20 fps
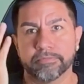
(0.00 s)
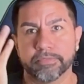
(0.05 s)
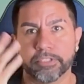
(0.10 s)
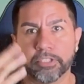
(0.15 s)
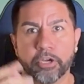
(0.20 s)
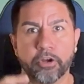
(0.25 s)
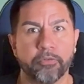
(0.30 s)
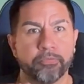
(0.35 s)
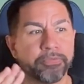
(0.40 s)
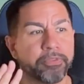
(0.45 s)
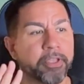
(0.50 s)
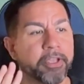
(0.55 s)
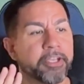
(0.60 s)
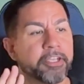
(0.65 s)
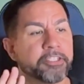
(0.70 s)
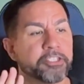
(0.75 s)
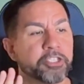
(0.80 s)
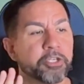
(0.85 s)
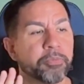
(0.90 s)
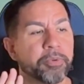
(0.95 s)
So
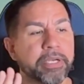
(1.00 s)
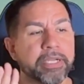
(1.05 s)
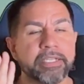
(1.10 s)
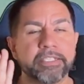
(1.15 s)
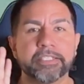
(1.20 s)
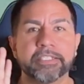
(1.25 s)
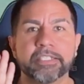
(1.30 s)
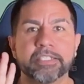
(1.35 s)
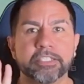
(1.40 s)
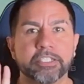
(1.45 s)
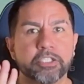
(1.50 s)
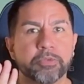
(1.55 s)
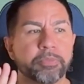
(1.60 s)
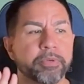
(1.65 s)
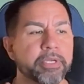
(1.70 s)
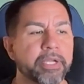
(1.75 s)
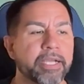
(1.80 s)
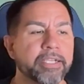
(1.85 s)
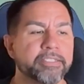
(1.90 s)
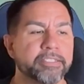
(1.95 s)
super easy,
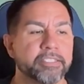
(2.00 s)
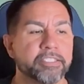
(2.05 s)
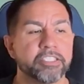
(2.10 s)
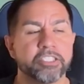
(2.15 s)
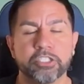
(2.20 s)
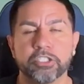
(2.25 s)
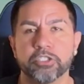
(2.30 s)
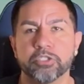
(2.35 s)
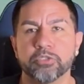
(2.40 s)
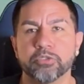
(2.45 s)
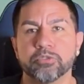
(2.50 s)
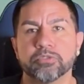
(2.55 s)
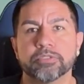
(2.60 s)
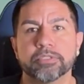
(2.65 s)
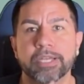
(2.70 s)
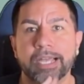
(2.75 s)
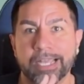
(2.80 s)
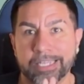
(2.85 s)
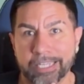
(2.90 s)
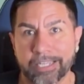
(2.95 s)
super nice to
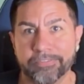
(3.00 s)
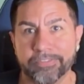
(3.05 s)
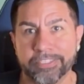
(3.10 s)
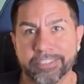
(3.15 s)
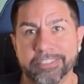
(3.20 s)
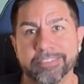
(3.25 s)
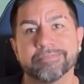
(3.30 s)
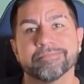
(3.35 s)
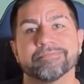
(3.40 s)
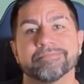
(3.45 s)
use. I love it.